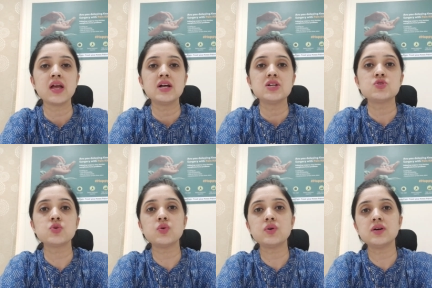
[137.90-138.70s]

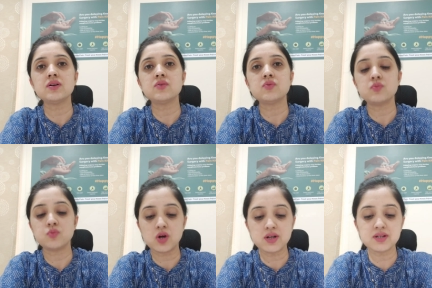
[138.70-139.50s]
So
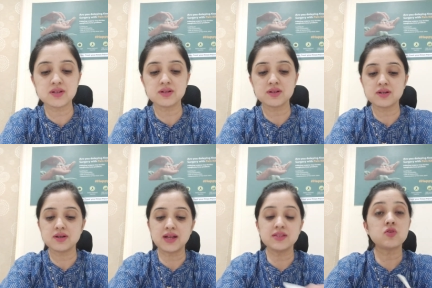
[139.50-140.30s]
what
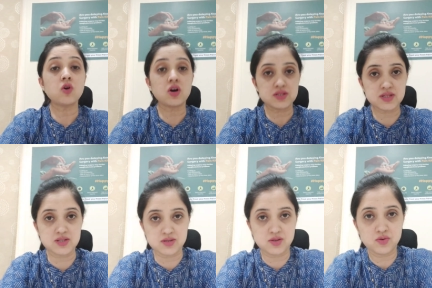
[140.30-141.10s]
are the
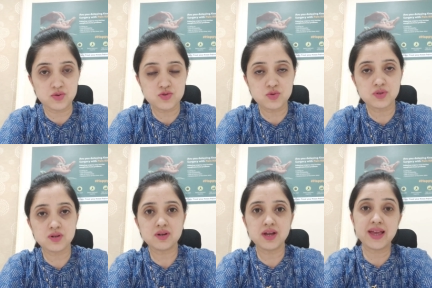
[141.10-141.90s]
causes? So
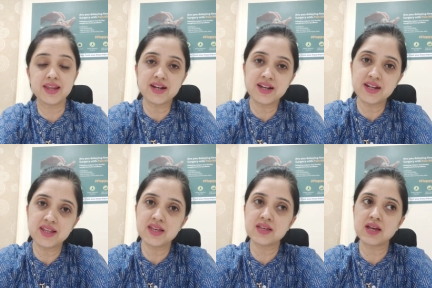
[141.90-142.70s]
the
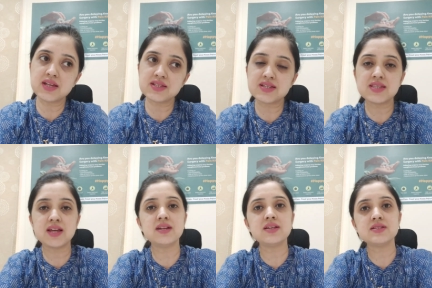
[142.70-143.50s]
heredity, as I
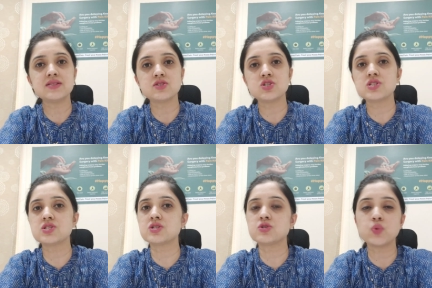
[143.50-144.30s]
said, is
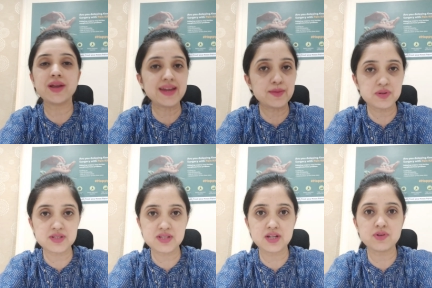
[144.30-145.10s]
just
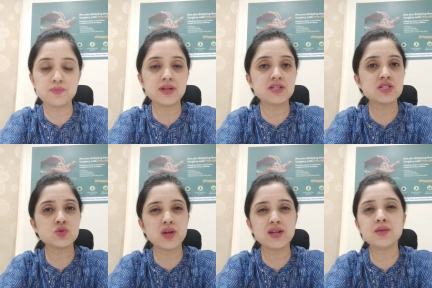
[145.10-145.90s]
20%. It will play just
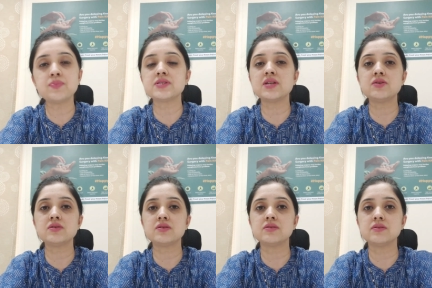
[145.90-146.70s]

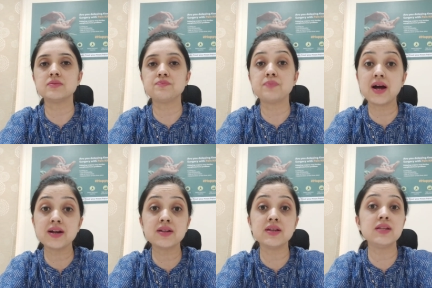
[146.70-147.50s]
20%
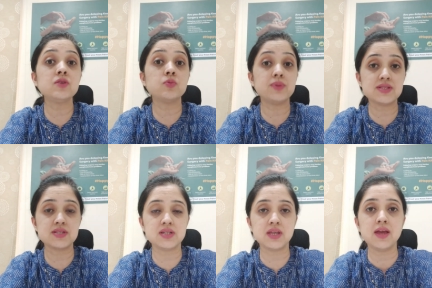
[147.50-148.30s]
part in
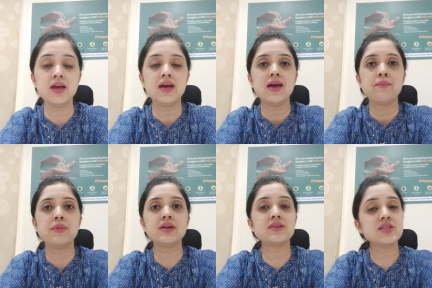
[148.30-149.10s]
obesity,
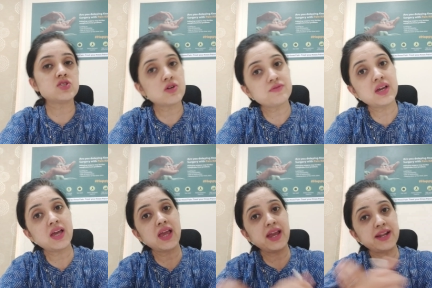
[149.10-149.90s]
but rest of the
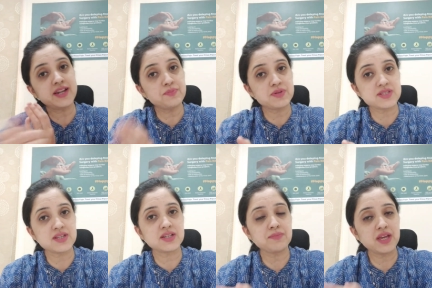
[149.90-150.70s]

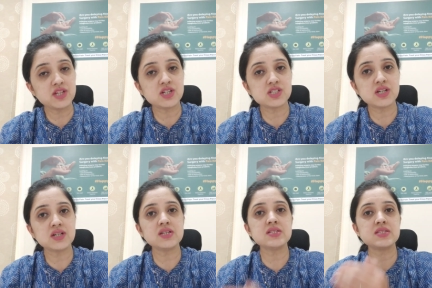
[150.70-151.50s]
80%, the major
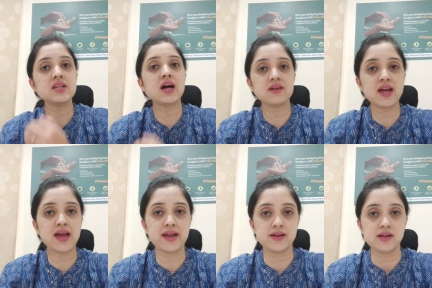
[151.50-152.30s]
chunk, is in our
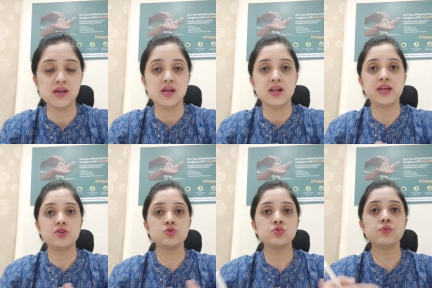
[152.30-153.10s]
hand,
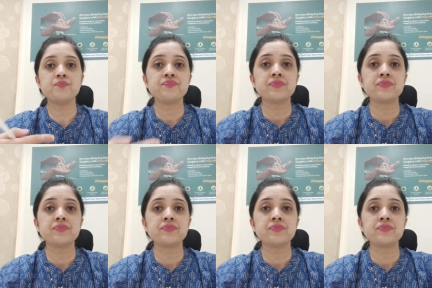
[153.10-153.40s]
like to